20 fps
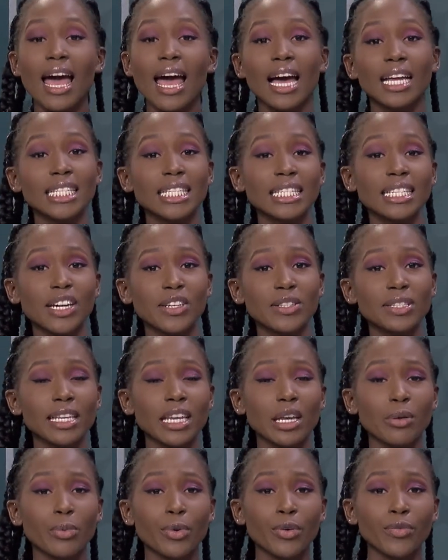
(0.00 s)
and today on
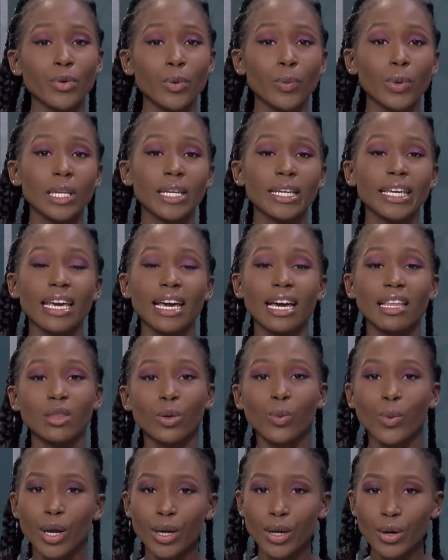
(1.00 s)
Celeb Profile we're looking at
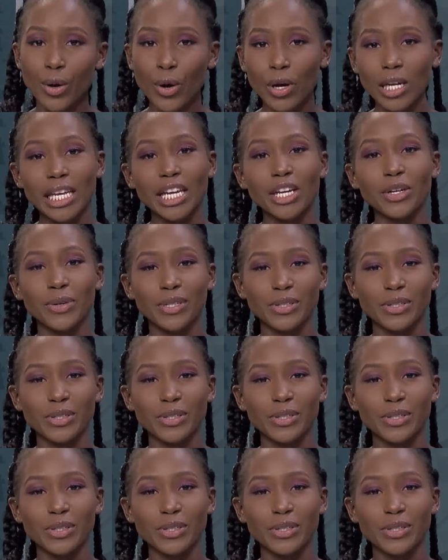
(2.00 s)
the one and only Chris